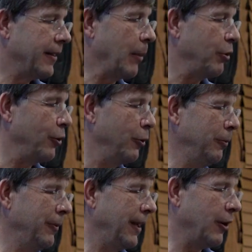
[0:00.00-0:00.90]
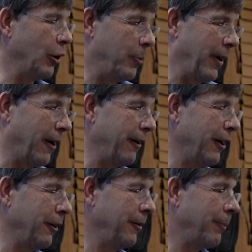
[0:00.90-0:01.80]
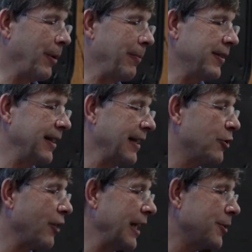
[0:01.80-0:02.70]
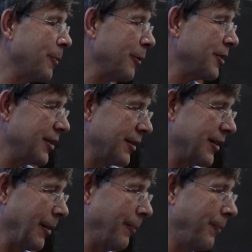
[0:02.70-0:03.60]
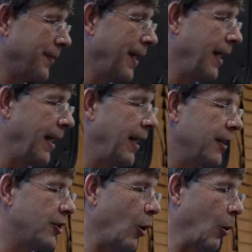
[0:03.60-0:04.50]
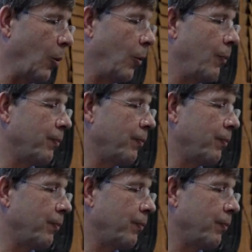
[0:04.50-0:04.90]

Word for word: the balloon, good barrier, but missing the transport system. So